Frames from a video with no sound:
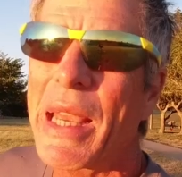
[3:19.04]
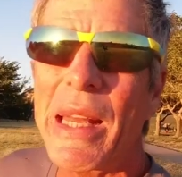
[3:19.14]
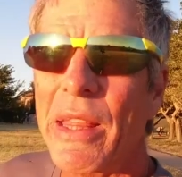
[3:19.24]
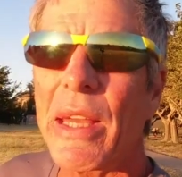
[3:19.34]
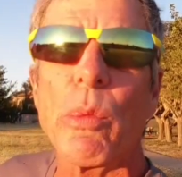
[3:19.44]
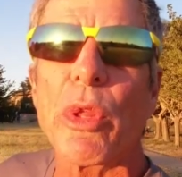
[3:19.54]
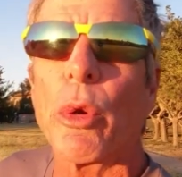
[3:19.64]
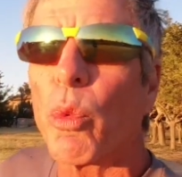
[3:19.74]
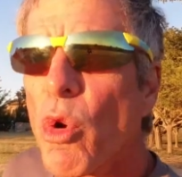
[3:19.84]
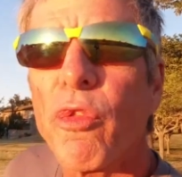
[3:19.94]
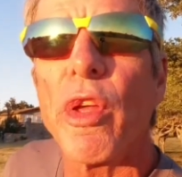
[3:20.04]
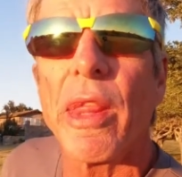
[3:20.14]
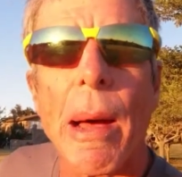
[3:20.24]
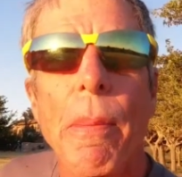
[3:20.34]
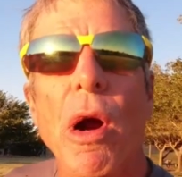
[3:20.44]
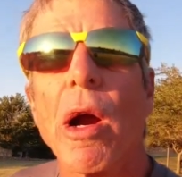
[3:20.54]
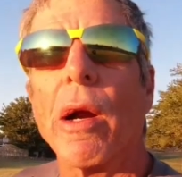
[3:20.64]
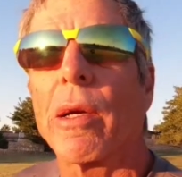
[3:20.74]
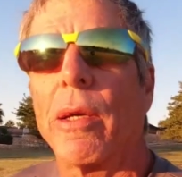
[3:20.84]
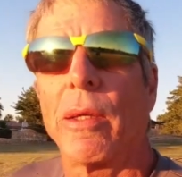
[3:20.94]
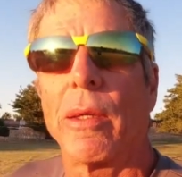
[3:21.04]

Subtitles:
anything with a roof in that park